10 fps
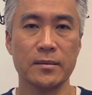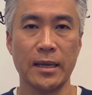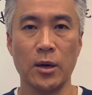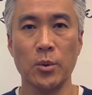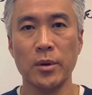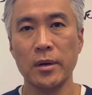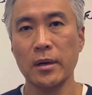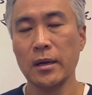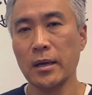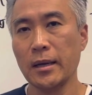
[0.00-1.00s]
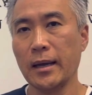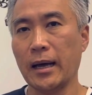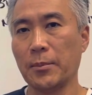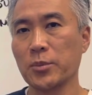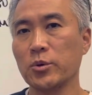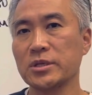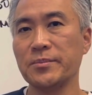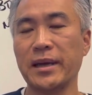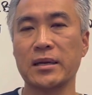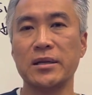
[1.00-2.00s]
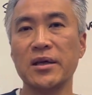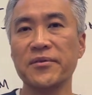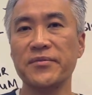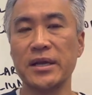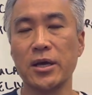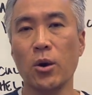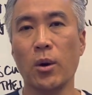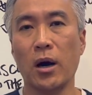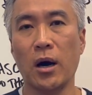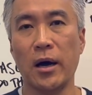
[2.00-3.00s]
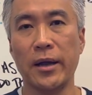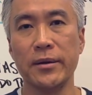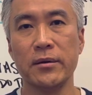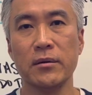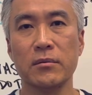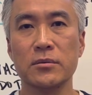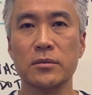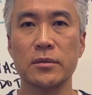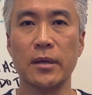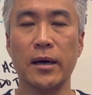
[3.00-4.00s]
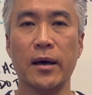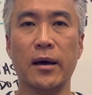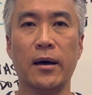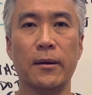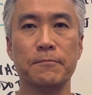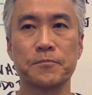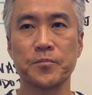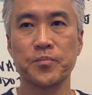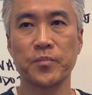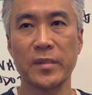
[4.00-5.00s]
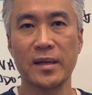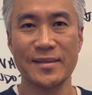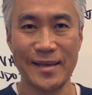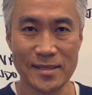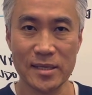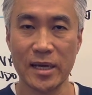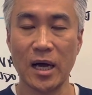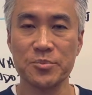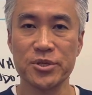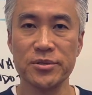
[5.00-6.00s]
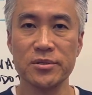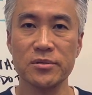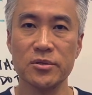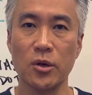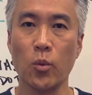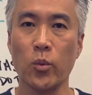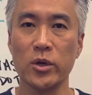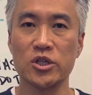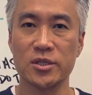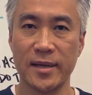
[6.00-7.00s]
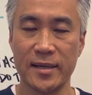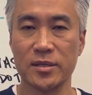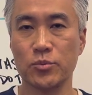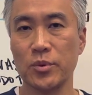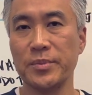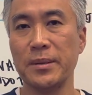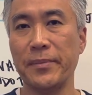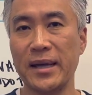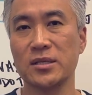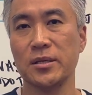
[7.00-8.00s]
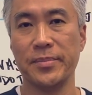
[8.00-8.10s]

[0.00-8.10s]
Now, I'm going to make another video on the uh, testing options, you know, which test would be best to